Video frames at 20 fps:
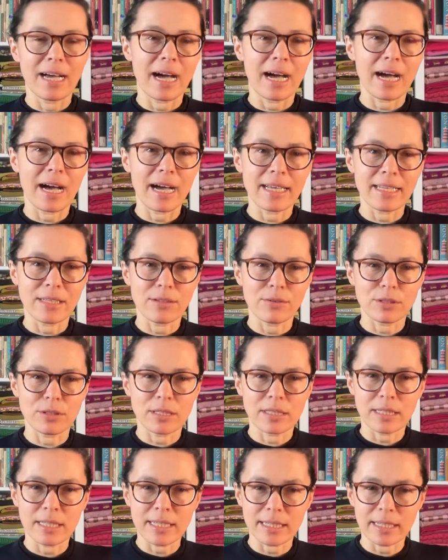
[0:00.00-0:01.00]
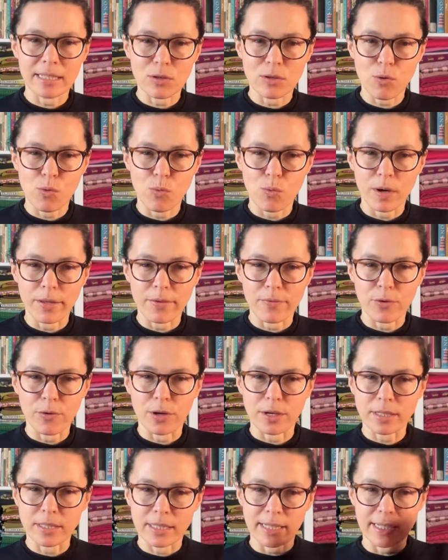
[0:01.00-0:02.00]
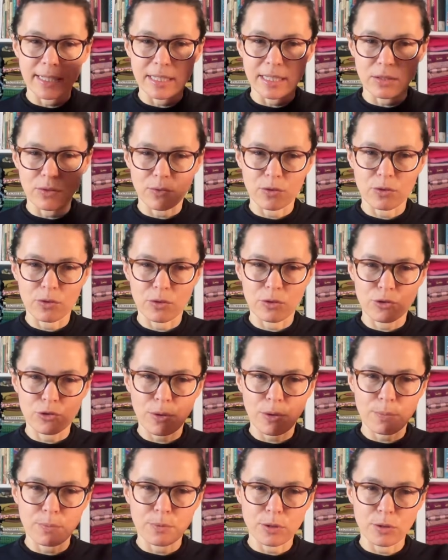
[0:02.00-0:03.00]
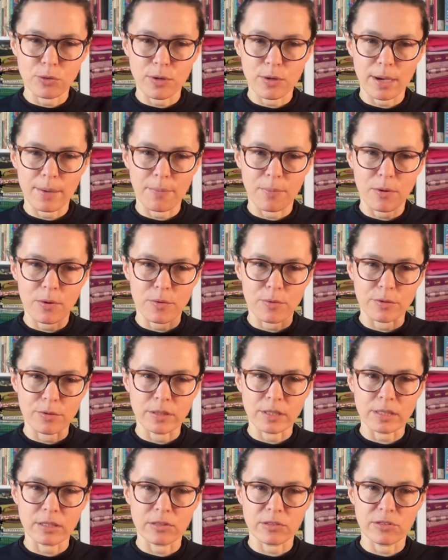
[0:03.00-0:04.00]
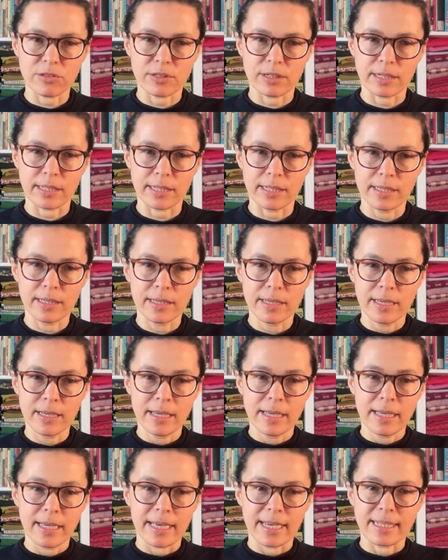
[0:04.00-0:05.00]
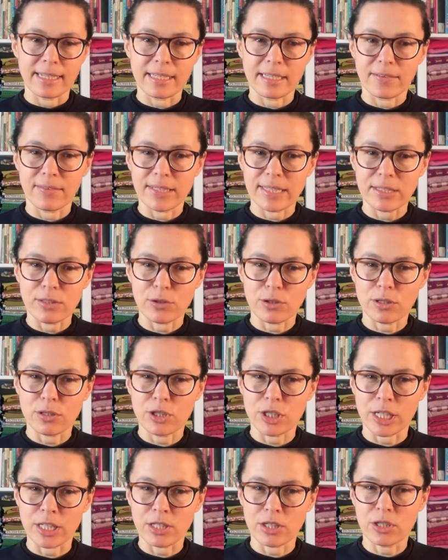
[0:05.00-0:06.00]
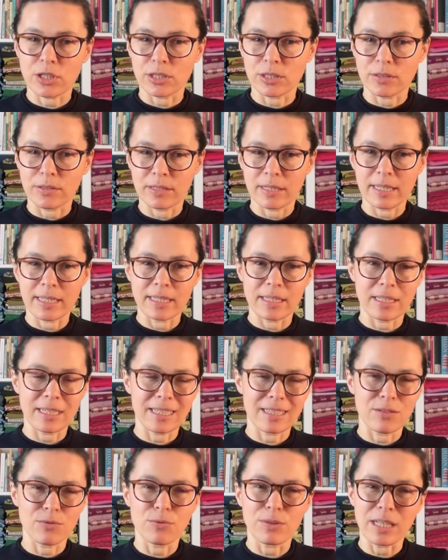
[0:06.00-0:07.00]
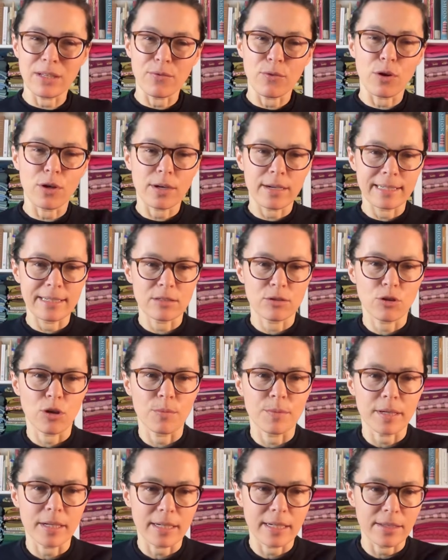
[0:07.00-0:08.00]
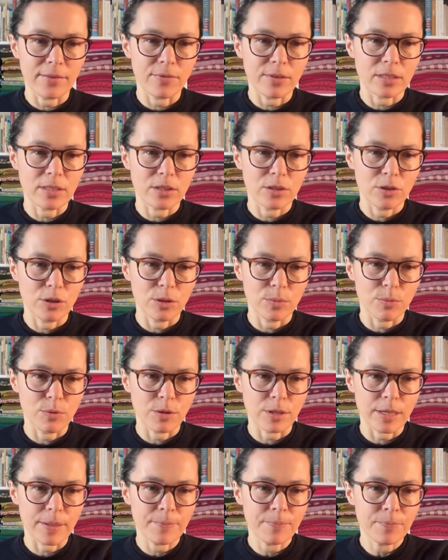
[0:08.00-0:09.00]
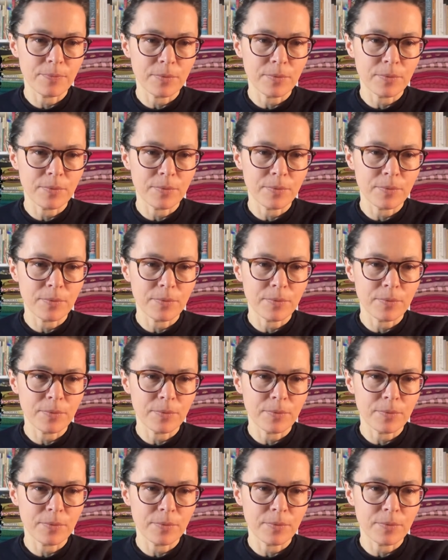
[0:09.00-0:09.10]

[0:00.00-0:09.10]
I don't think it quite works. Again, it sort of chops you up horizontally. It's not gentle. It doesn't really work anatomically with your body.